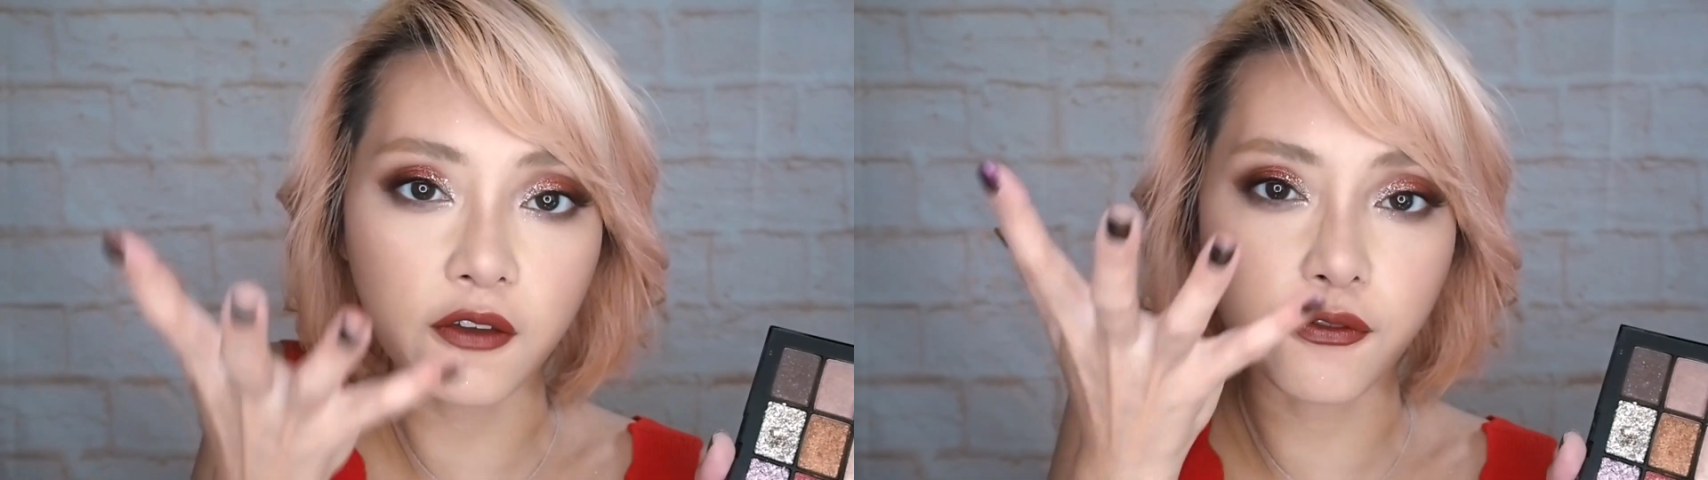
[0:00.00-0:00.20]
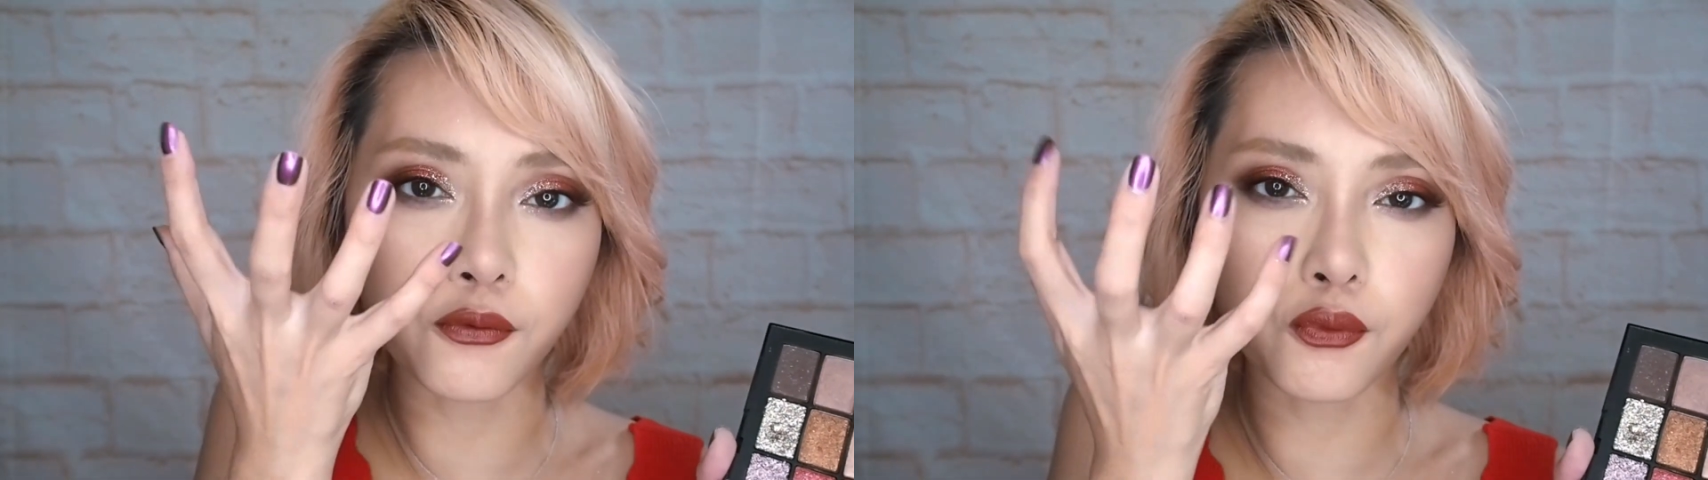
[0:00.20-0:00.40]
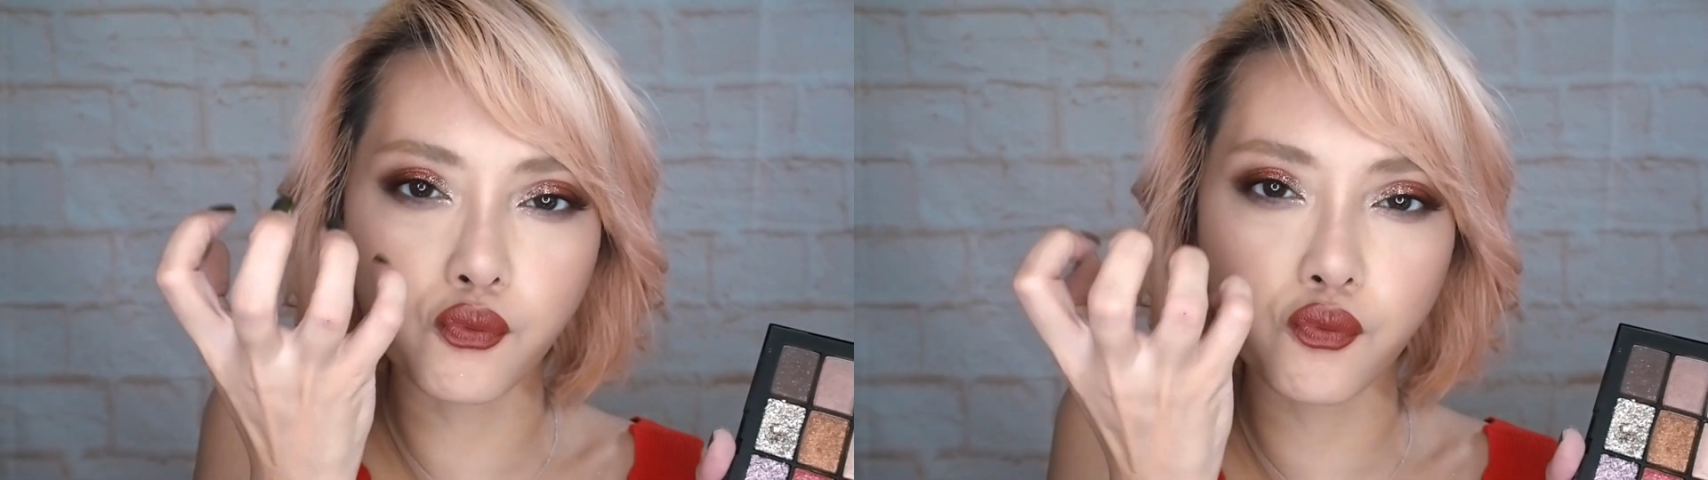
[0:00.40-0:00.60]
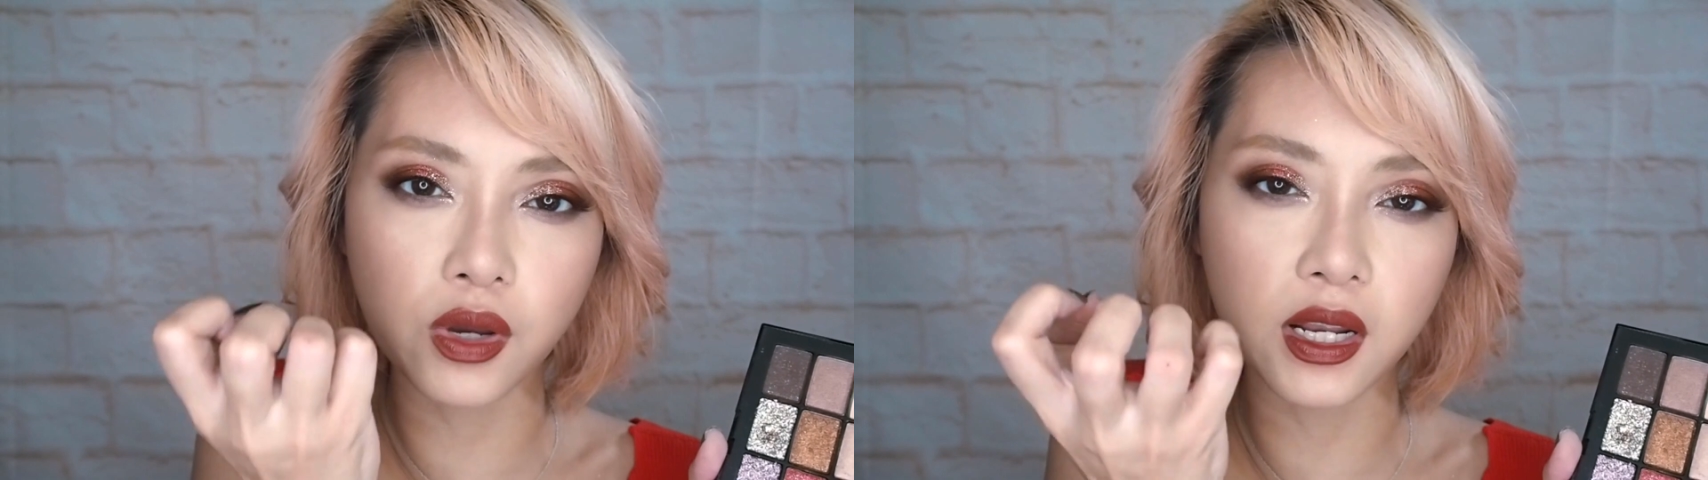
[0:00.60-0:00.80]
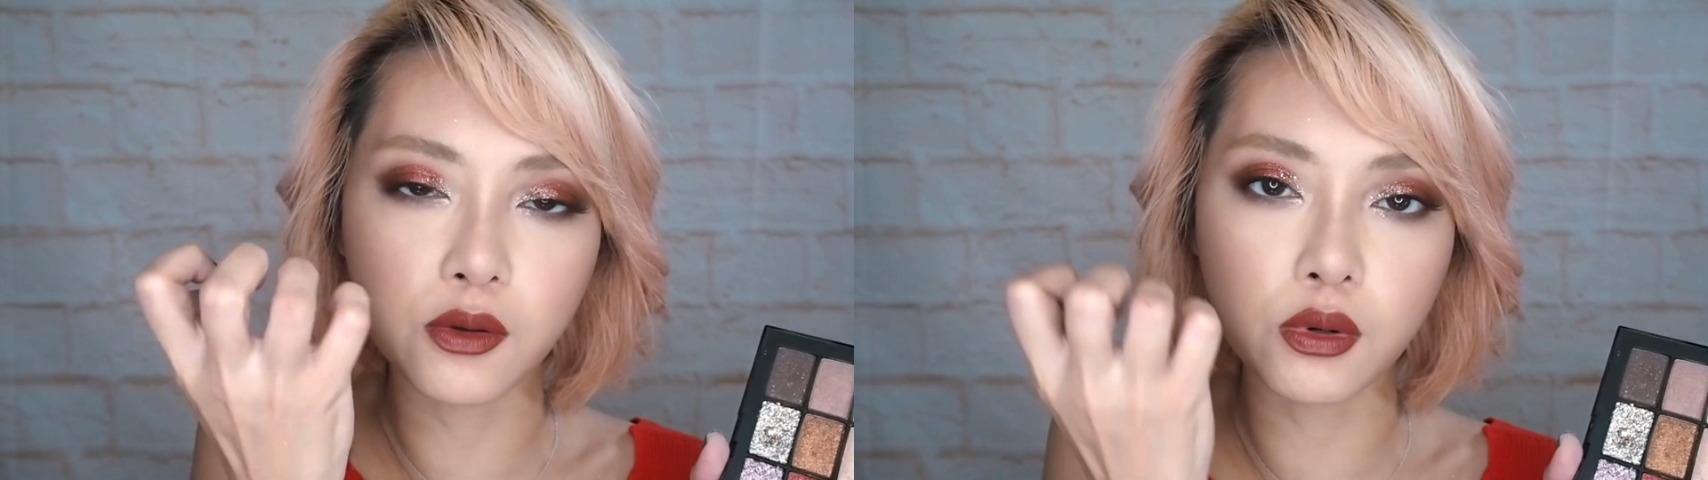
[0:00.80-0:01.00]
if you
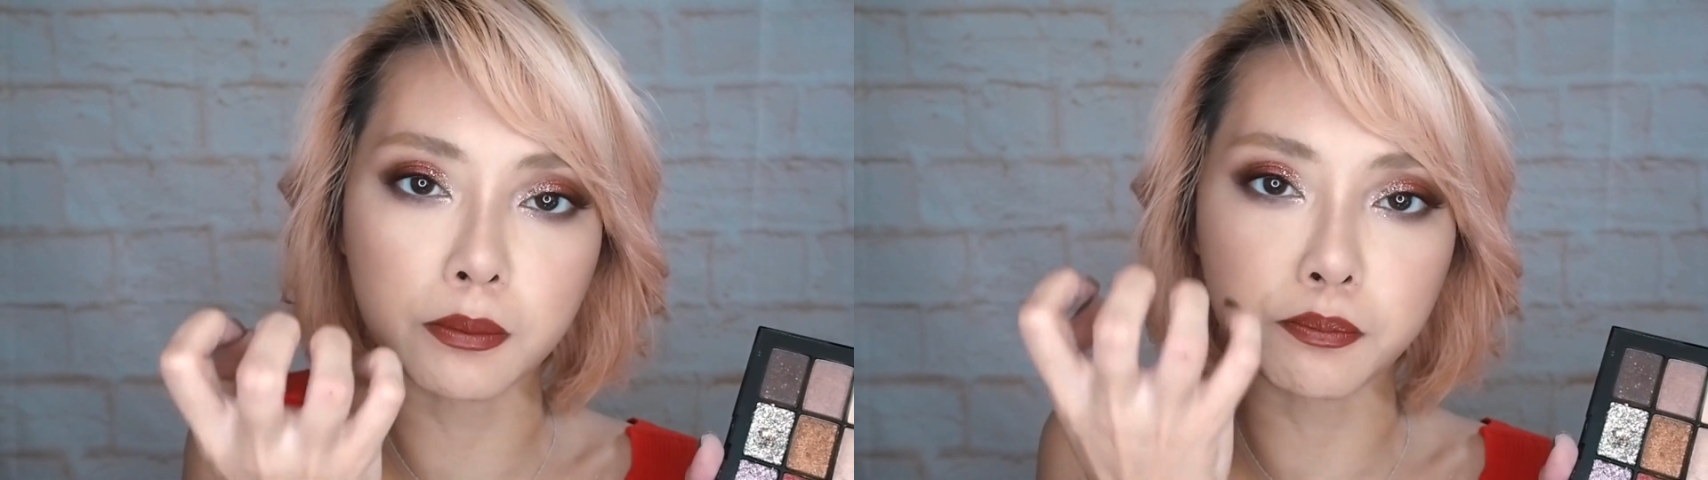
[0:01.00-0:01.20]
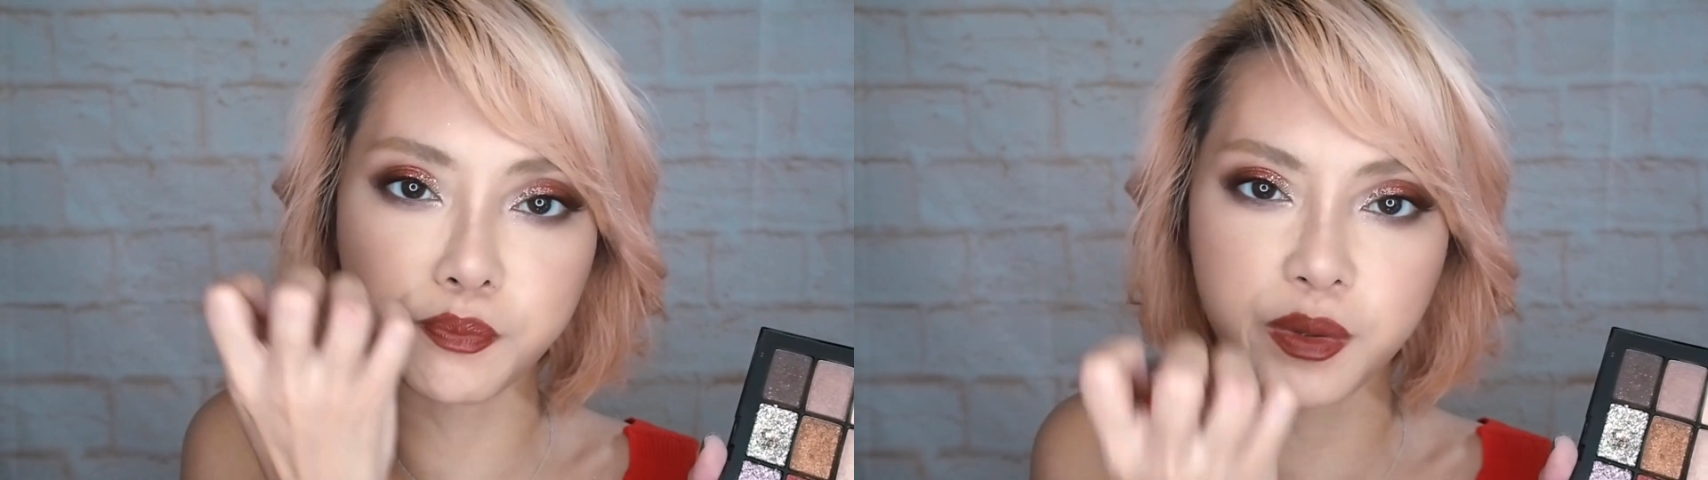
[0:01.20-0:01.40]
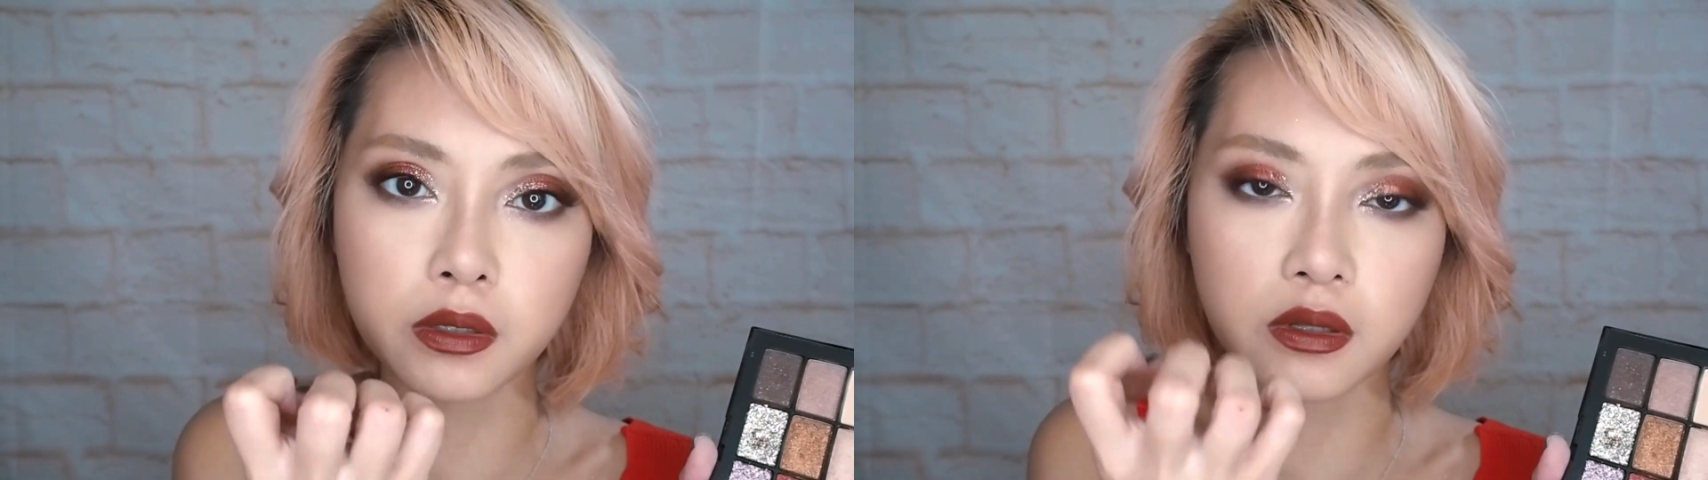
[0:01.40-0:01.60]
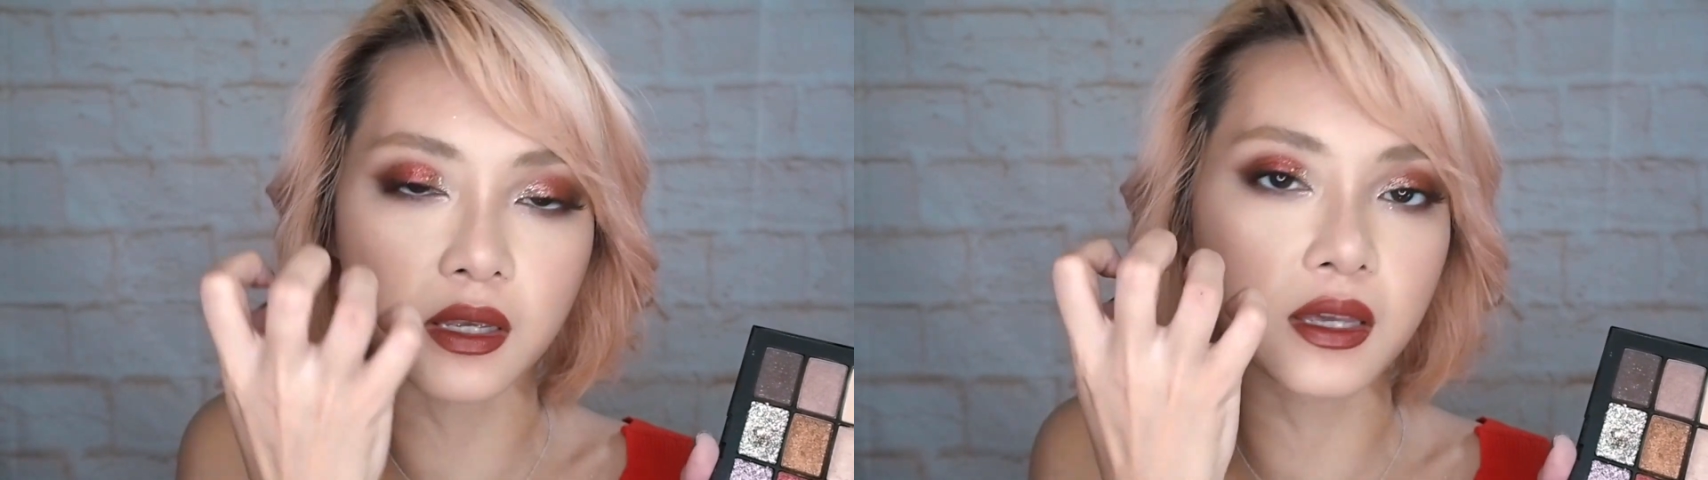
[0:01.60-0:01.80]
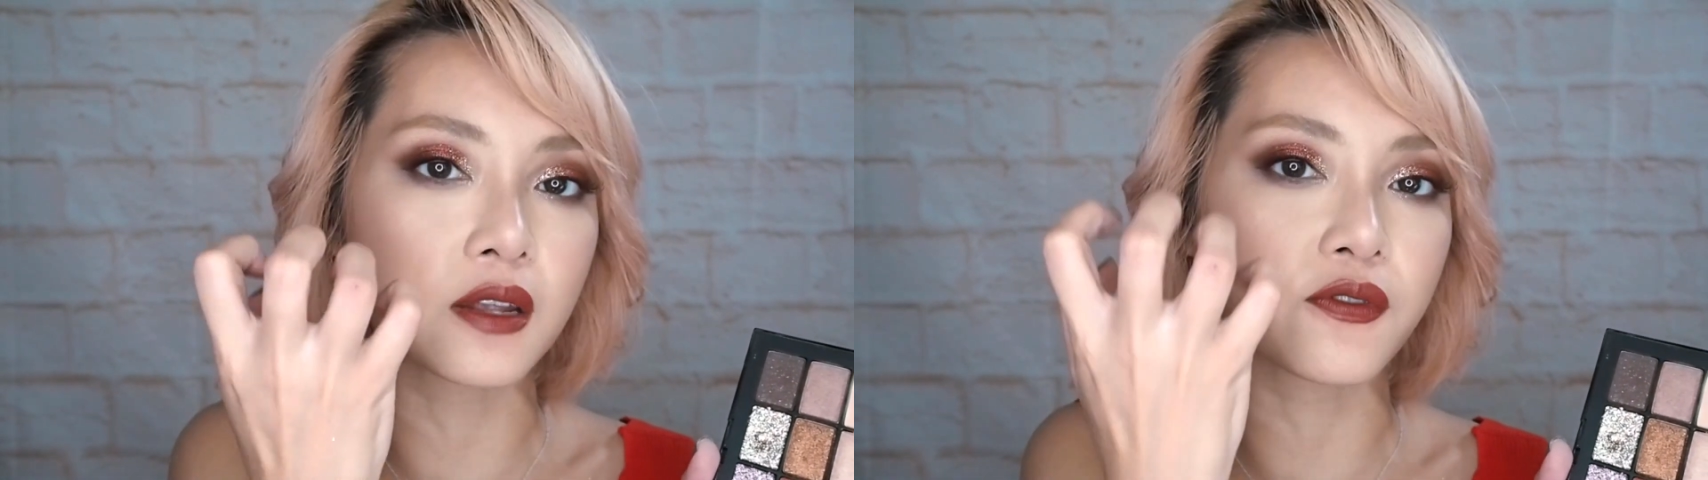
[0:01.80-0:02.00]
really want to
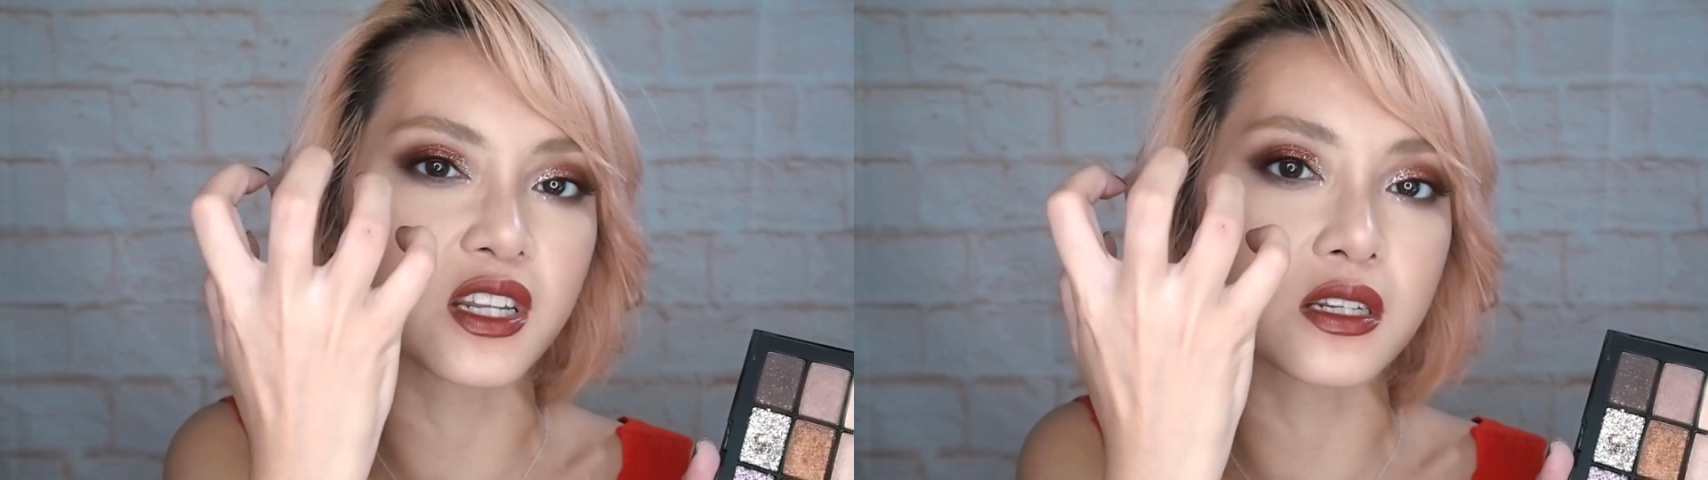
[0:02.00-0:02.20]
build that kind